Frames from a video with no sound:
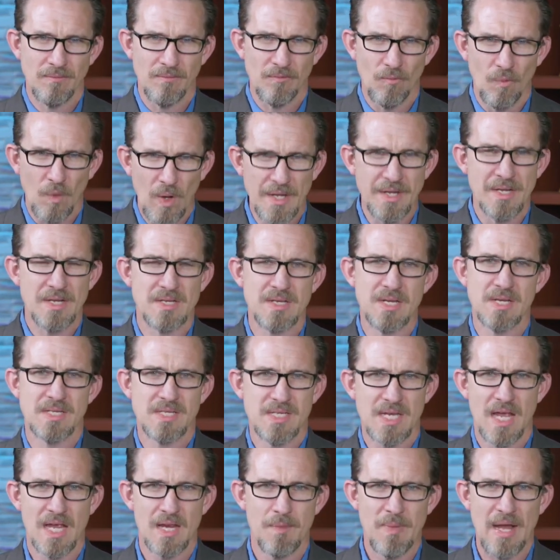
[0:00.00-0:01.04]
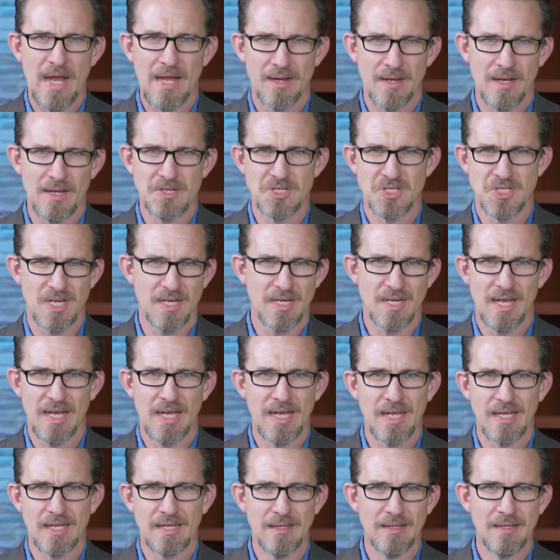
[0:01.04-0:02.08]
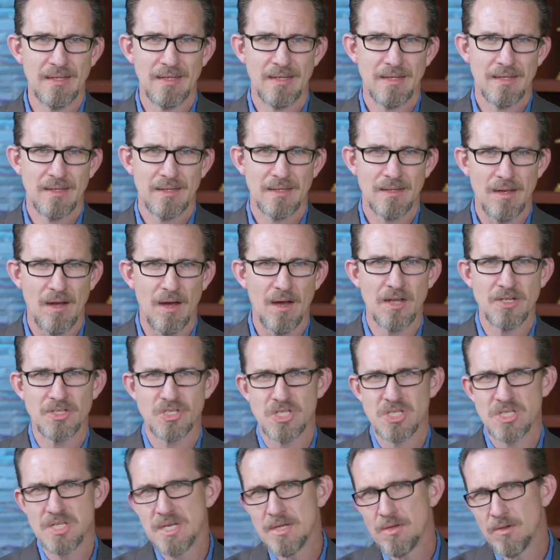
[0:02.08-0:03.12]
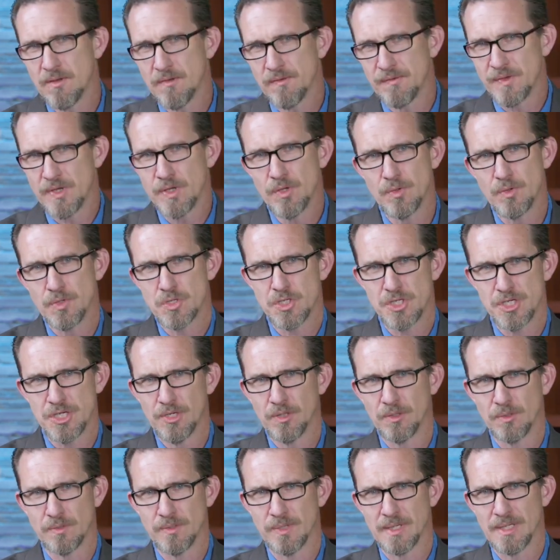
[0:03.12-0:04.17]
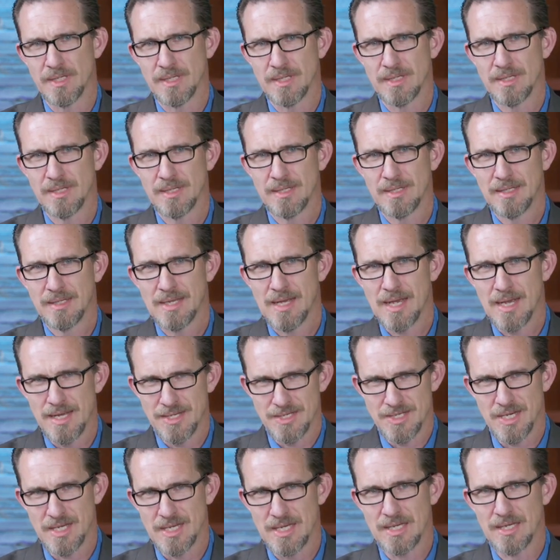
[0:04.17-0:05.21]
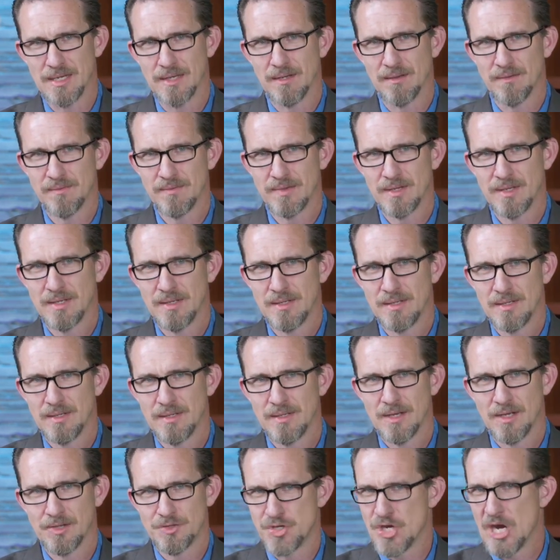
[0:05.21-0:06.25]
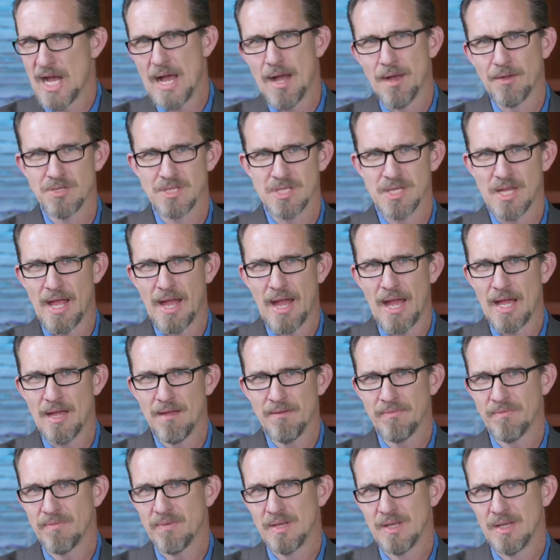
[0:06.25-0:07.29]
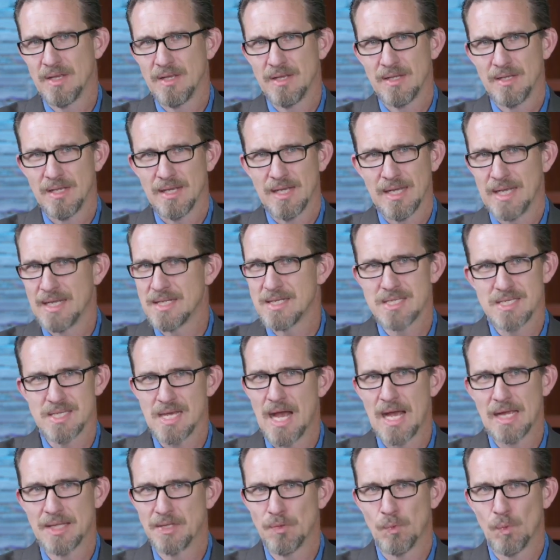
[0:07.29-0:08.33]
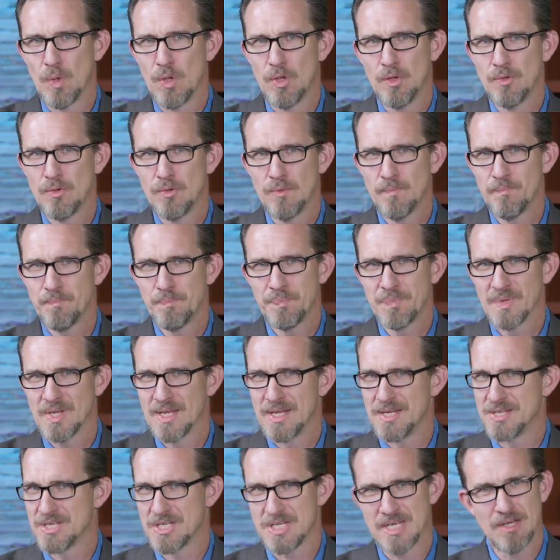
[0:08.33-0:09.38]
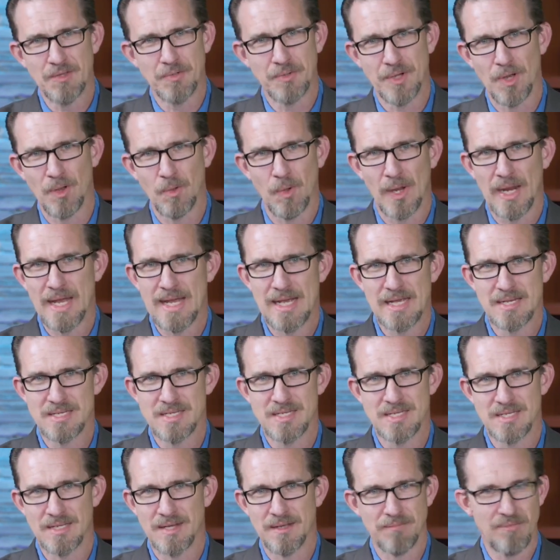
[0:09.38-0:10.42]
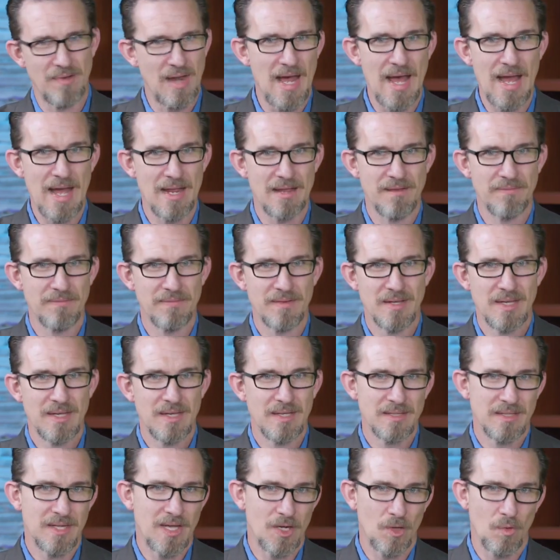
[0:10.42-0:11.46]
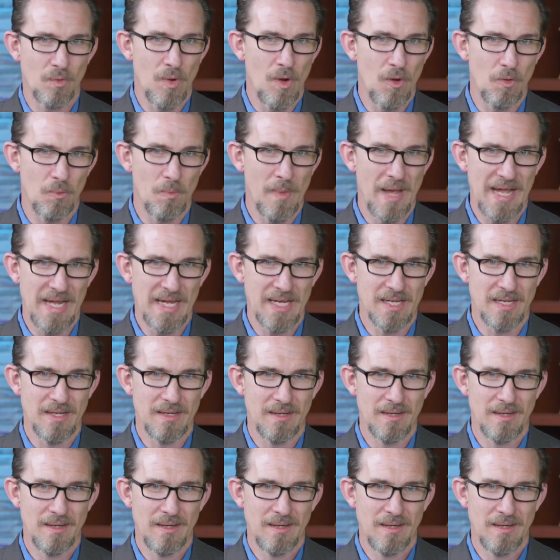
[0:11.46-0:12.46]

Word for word: What does it say about us today? God still views children as a gift. A child's life inside the womb is still no less of life than a grown man.